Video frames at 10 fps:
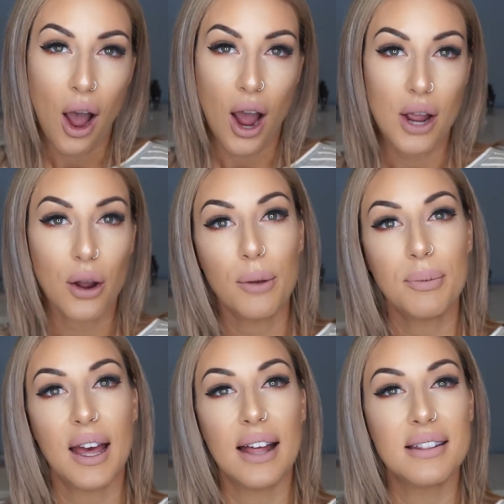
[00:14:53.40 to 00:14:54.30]
I hope
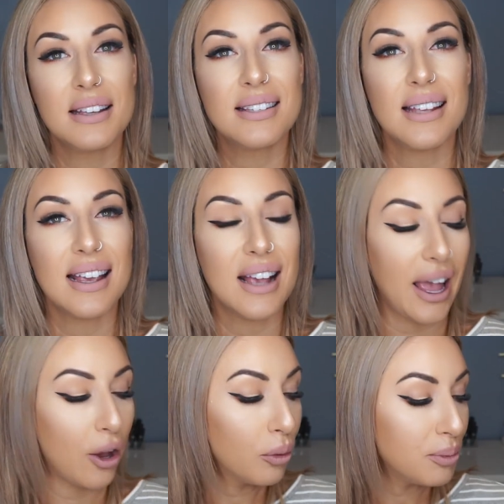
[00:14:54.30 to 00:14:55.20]
that this
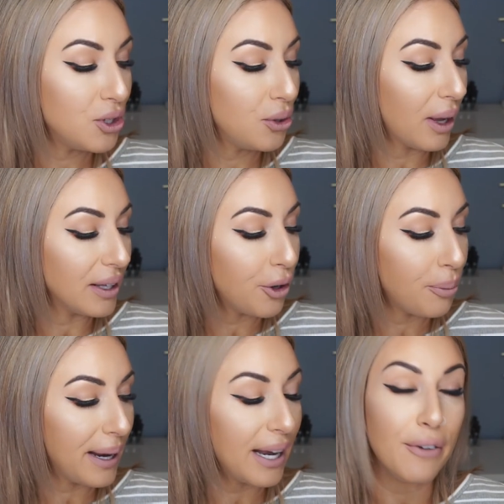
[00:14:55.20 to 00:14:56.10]
helps you a little
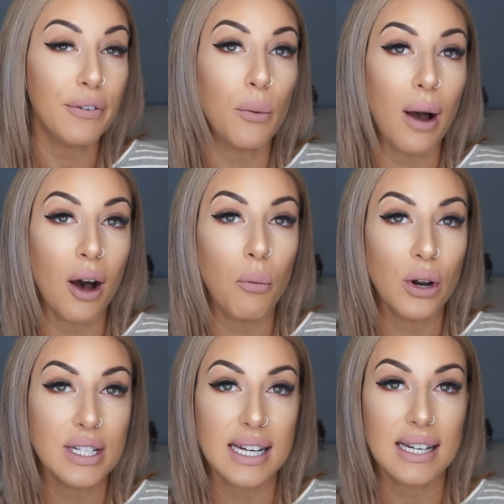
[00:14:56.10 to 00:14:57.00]
bit if you are
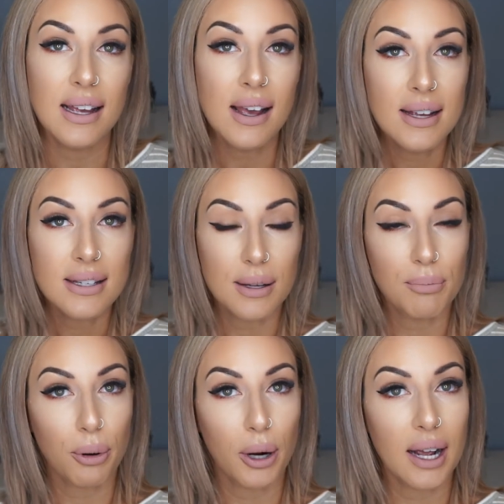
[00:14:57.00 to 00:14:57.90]
wanting some
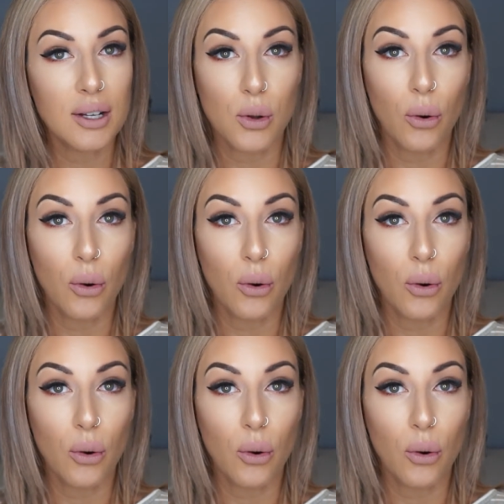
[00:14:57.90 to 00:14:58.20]
products,